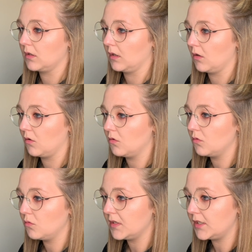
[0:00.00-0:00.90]
I
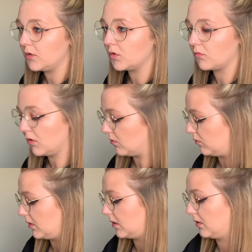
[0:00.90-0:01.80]
always use
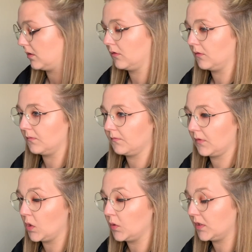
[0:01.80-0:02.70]
rows, so
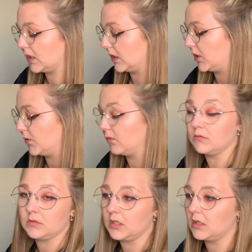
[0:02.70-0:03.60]
I always stick
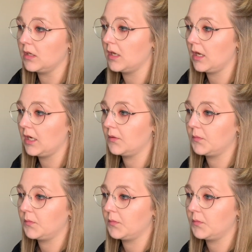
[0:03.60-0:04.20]
to an 8